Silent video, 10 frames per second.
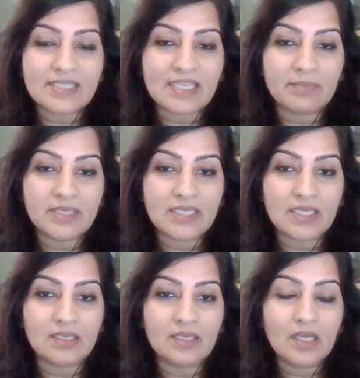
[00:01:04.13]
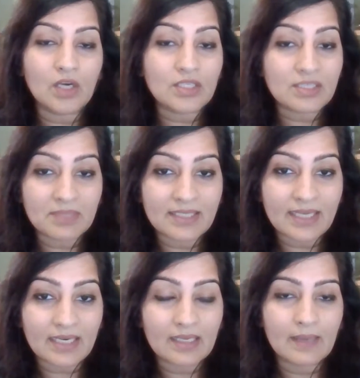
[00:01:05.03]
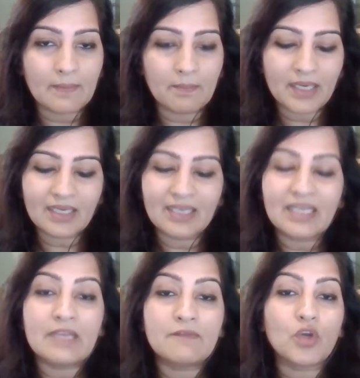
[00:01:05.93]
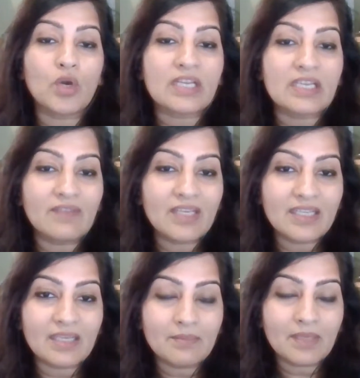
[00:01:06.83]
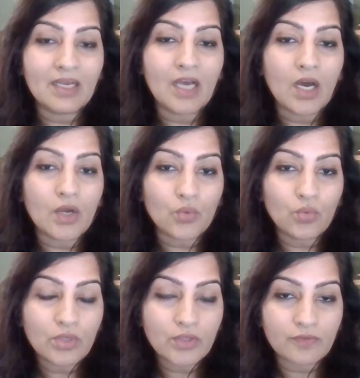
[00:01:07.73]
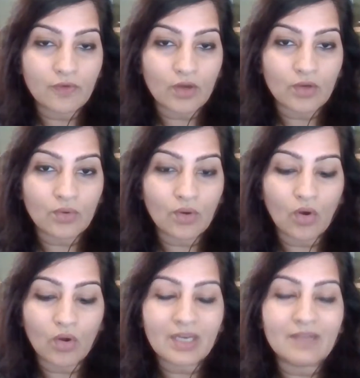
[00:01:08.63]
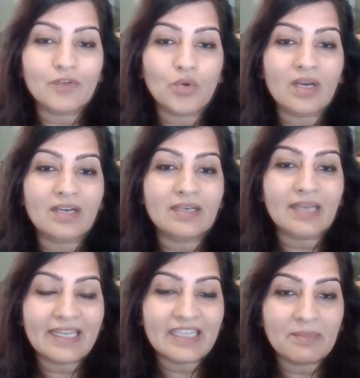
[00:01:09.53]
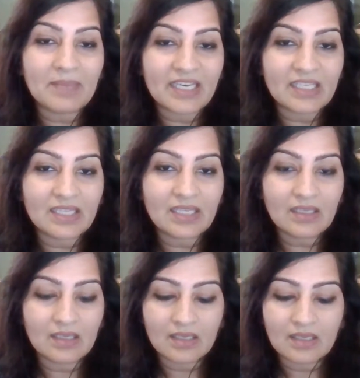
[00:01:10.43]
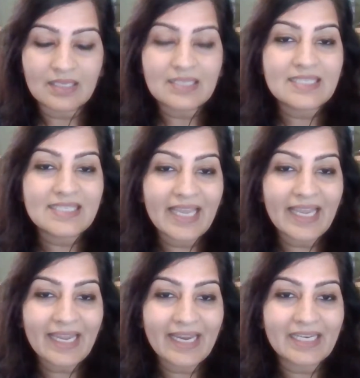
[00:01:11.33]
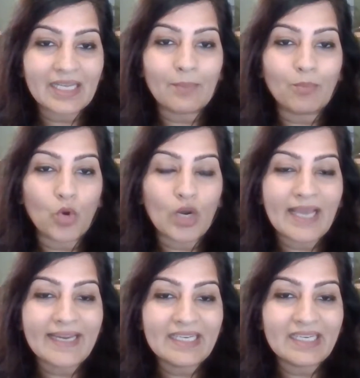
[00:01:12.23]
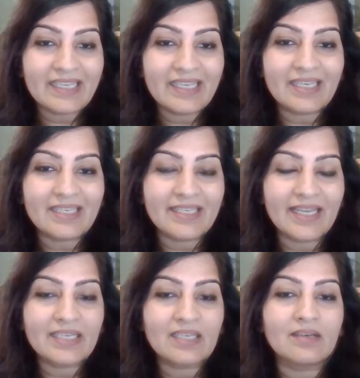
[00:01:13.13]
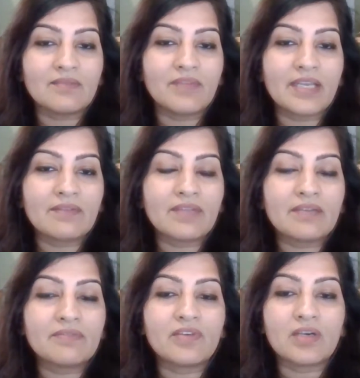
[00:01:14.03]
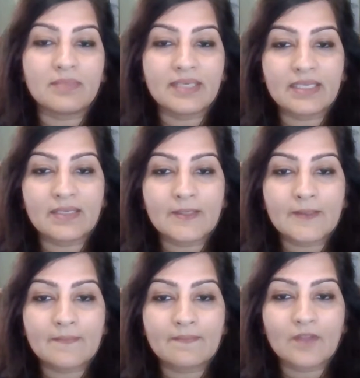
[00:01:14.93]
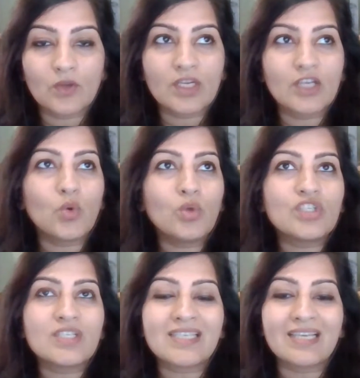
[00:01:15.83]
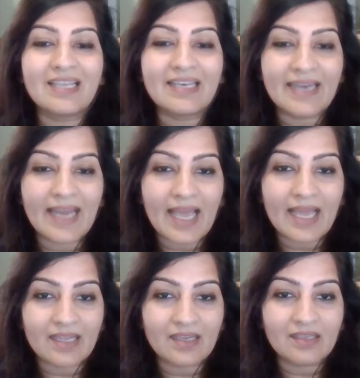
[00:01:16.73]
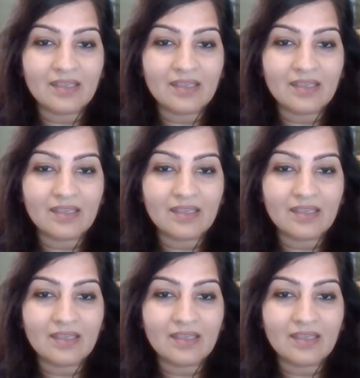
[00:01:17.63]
this can be done or something like that. But if you are giving them a rule to follow or if you are telling them anything, say it politely yet very, very firmly. Okay, don't just nag